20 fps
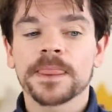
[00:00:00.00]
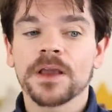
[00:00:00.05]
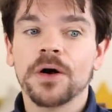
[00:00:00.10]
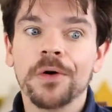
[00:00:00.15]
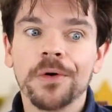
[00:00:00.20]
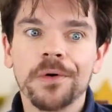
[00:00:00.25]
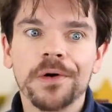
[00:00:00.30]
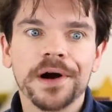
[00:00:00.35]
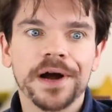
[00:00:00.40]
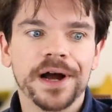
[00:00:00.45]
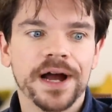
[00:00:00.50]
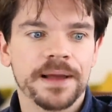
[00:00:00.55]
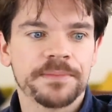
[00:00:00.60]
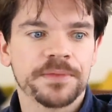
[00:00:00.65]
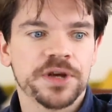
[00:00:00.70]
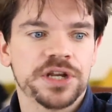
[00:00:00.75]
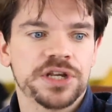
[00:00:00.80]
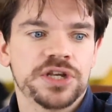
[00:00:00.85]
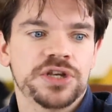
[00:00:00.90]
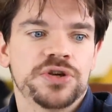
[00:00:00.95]
Or I'm
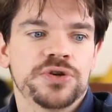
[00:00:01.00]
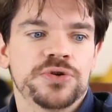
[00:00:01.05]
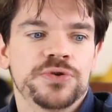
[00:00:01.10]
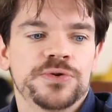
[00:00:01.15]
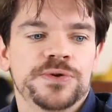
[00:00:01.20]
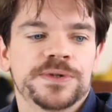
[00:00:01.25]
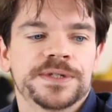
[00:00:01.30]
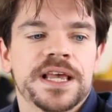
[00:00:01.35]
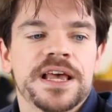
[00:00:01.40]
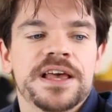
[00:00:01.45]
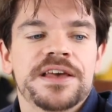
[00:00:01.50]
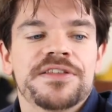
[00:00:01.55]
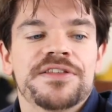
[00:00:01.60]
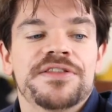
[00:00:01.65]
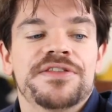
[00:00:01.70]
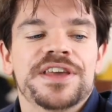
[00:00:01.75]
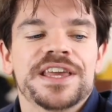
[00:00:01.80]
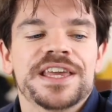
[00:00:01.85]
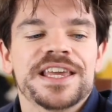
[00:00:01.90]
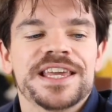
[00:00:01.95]
gonna use
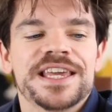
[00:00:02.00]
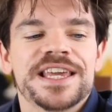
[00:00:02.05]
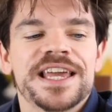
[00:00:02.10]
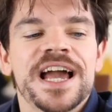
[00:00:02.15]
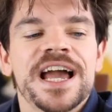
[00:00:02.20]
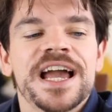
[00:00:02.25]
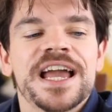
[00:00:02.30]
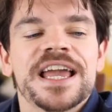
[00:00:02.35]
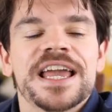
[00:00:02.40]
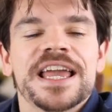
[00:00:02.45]
the